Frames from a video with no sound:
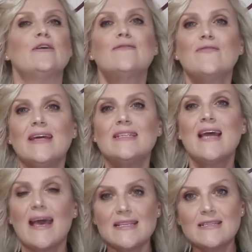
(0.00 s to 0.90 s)

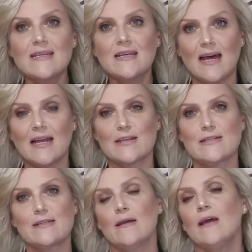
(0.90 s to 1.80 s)
fantastic colours
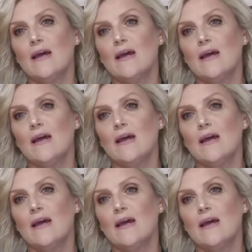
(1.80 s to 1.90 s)
there,